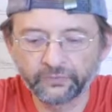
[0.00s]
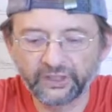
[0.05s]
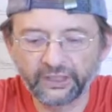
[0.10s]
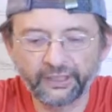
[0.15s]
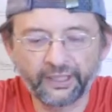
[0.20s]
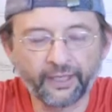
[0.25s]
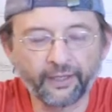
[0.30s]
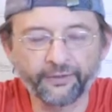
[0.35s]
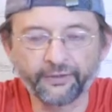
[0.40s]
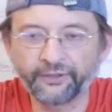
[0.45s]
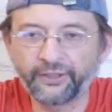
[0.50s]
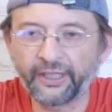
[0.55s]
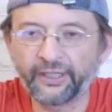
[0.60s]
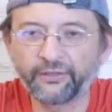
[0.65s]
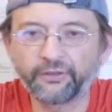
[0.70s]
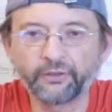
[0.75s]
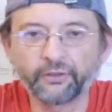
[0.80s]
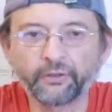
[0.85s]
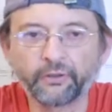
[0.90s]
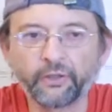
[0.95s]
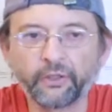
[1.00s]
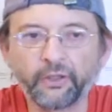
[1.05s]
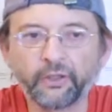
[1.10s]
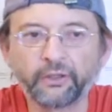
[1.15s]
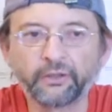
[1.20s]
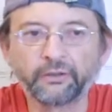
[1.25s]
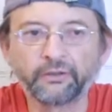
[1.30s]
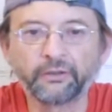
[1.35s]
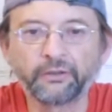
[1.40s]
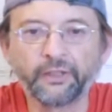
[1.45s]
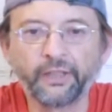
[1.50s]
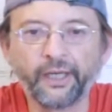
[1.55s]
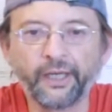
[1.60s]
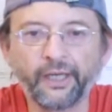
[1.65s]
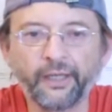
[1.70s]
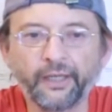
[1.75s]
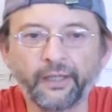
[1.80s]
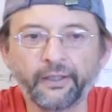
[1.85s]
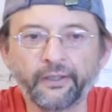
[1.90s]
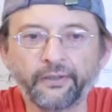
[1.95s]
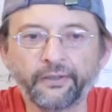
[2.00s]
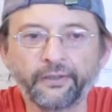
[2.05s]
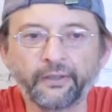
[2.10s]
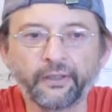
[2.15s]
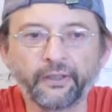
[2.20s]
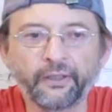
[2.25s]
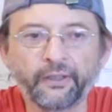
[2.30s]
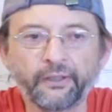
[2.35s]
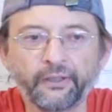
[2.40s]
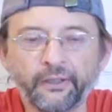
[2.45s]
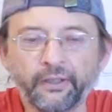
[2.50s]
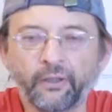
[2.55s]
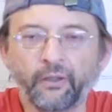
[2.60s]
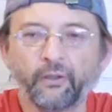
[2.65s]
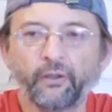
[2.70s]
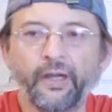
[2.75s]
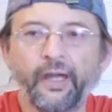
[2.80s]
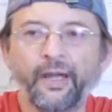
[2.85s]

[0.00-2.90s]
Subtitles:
Yeah, the days are long, and you know,